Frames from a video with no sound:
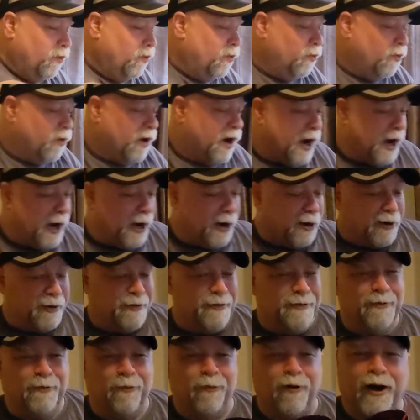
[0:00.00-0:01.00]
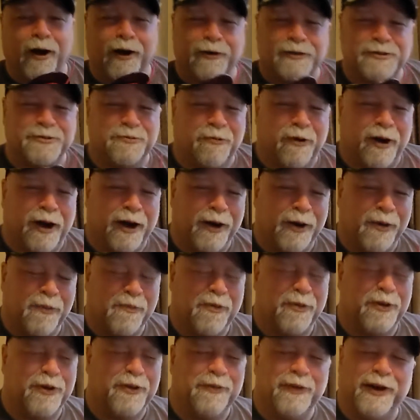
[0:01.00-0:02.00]
Wire's wire
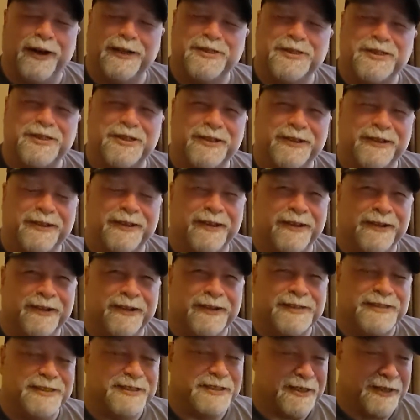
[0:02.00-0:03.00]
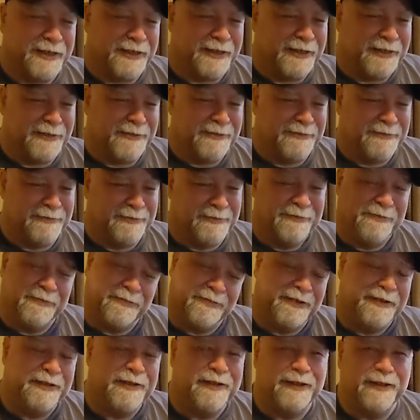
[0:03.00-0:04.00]
pretty much. It's
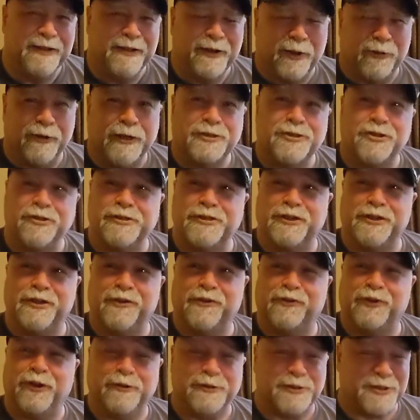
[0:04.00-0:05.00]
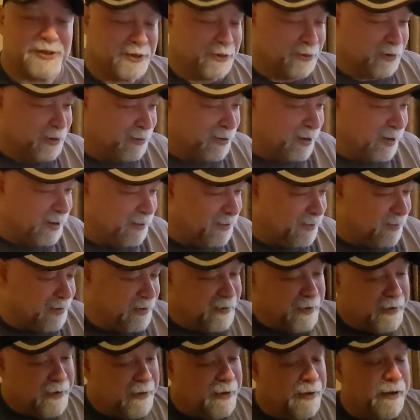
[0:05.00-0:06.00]
electricity flows through it, right?
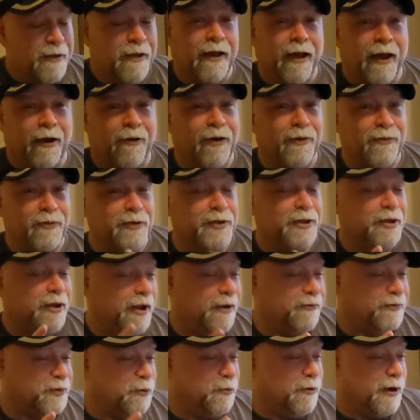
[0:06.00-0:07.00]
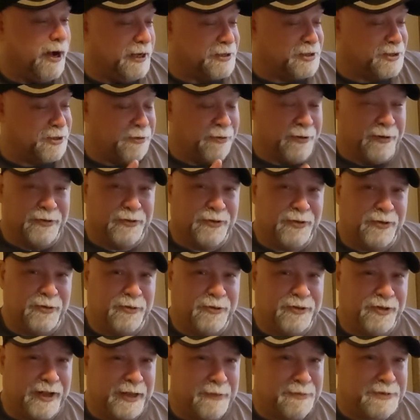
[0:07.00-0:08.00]
However, you have to watch. There are two
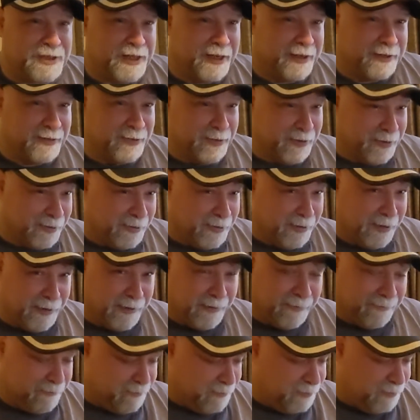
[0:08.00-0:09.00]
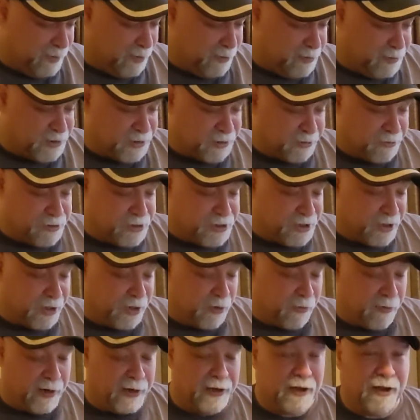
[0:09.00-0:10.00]
types out there now. There's your
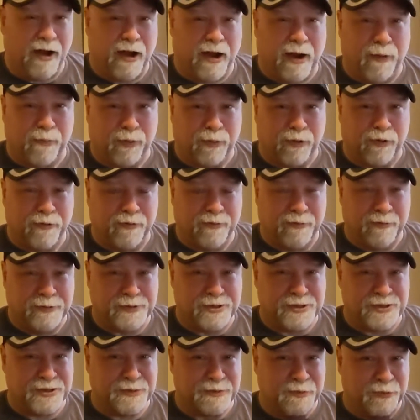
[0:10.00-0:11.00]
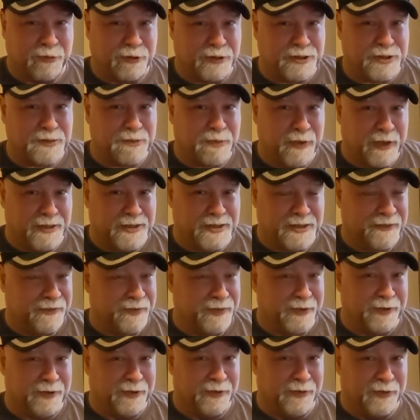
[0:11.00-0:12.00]
genuine copper, which is more expensive. I
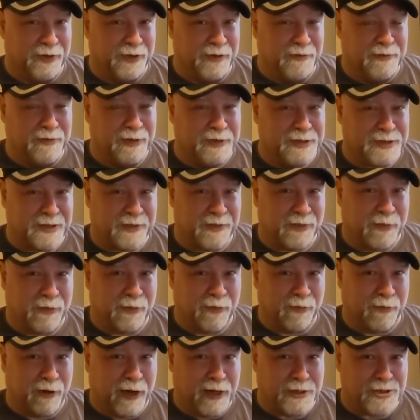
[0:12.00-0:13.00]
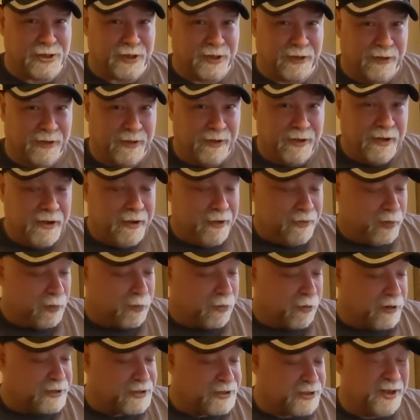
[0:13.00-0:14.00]
don't know if anybody's ever been watching the
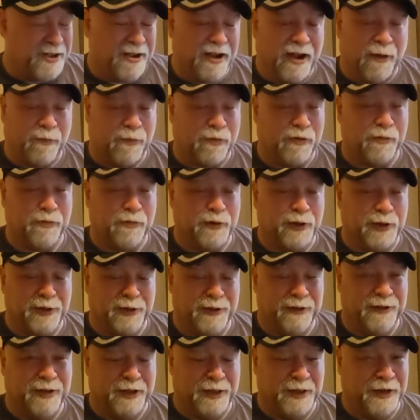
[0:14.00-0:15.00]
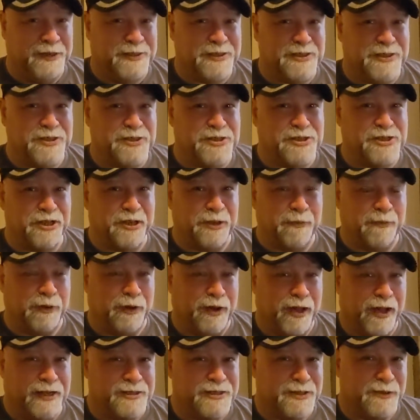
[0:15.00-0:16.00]
price of copper, but it isn't cheap and
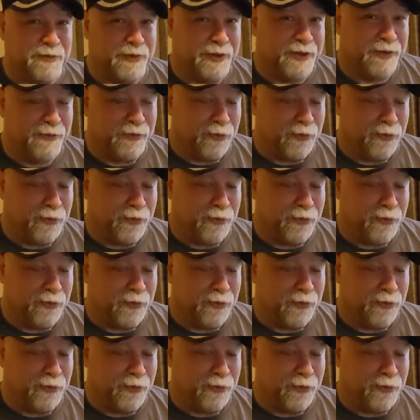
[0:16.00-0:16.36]
hasn't been